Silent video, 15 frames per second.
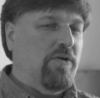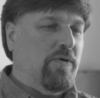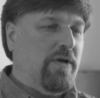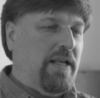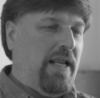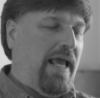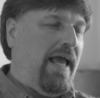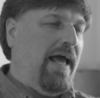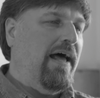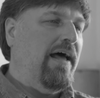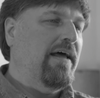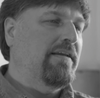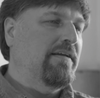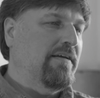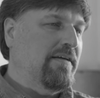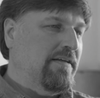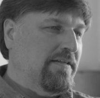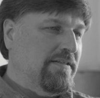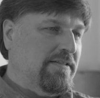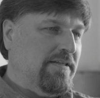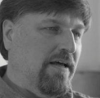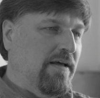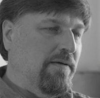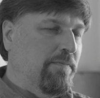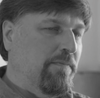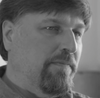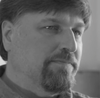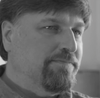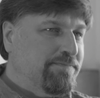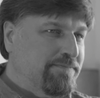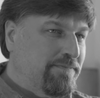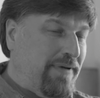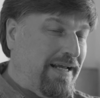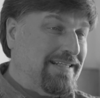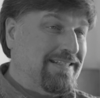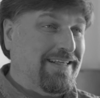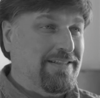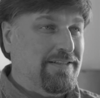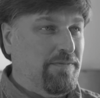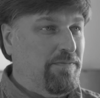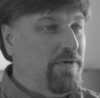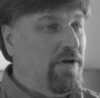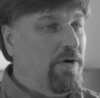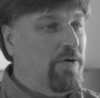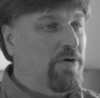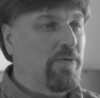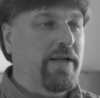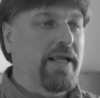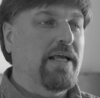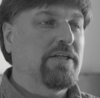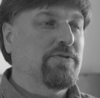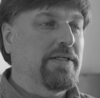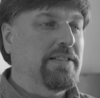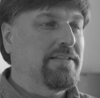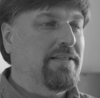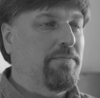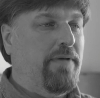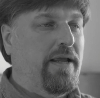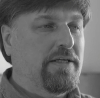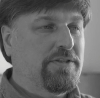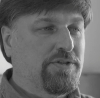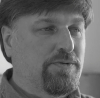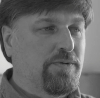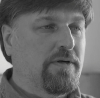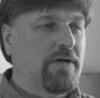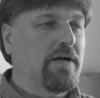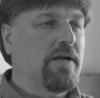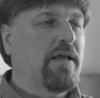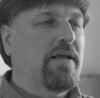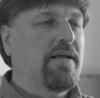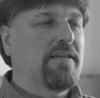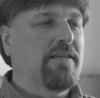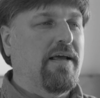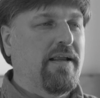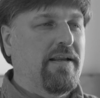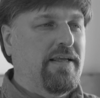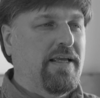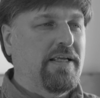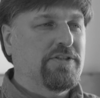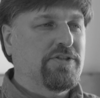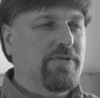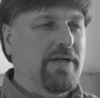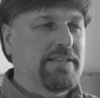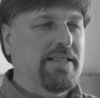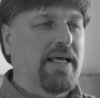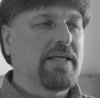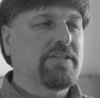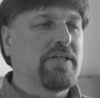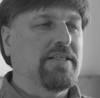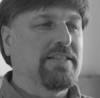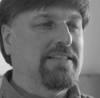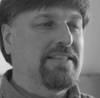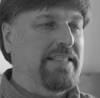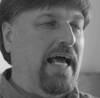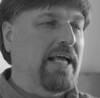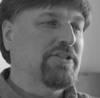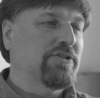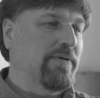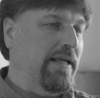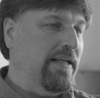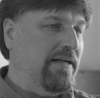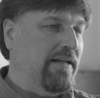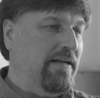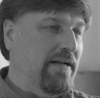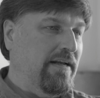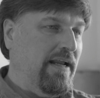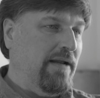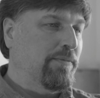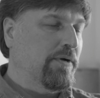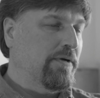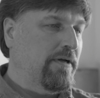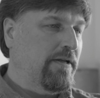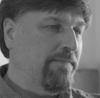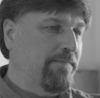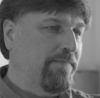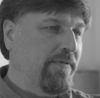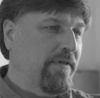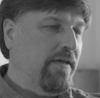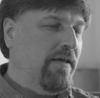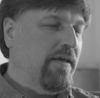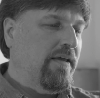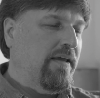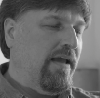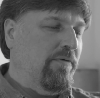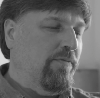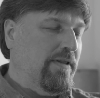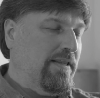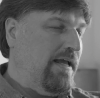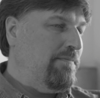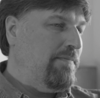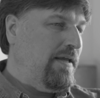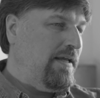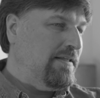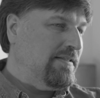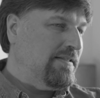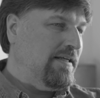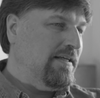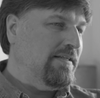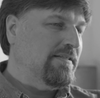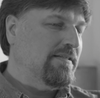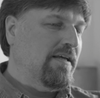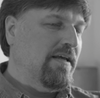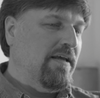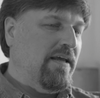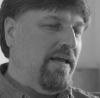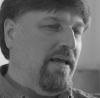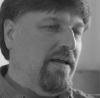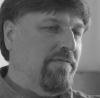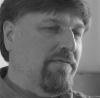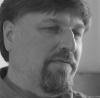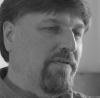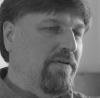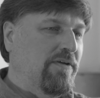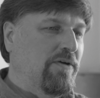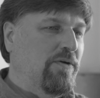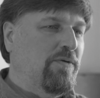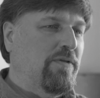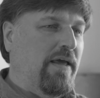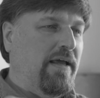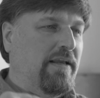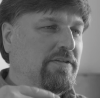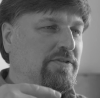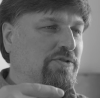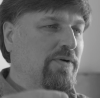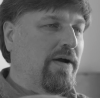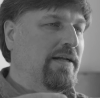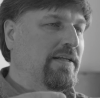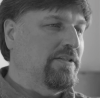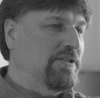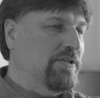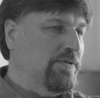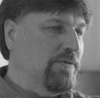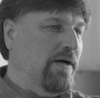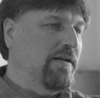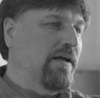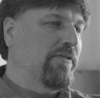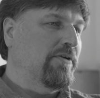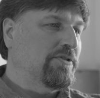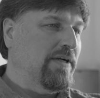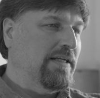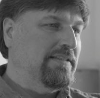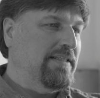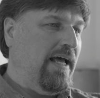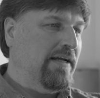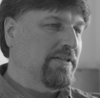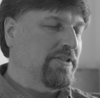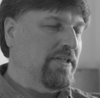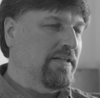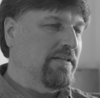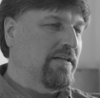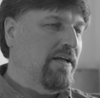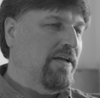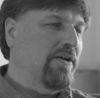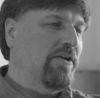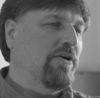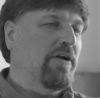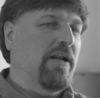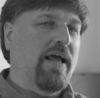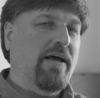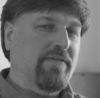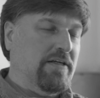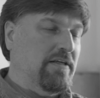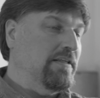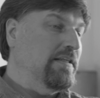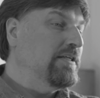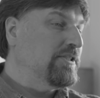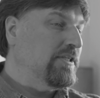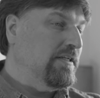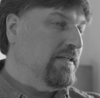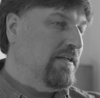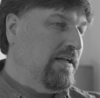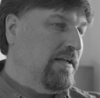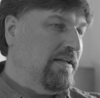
you can add some basically some notary entries that make sure that each transaction is saturated in a neighborhood. And what that means is if you then try to do another transaction, you're going to have a collision